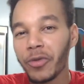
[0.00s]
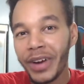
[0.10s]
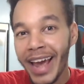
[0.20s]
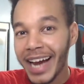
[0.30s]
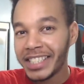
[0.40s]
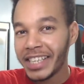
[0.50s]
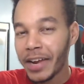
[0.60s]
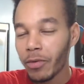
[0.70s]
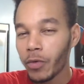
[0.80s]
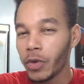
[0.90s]
reaction
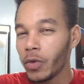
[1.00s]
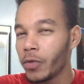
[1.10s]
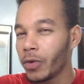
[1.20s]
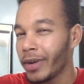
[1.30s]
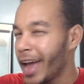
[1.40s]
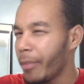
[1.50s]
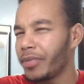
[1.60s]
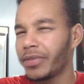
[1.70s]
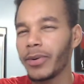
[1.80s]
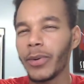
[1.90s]
and review for
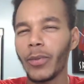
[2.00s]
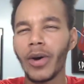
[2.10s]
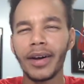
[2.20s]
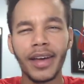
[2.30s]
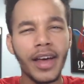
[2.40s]
episode 1.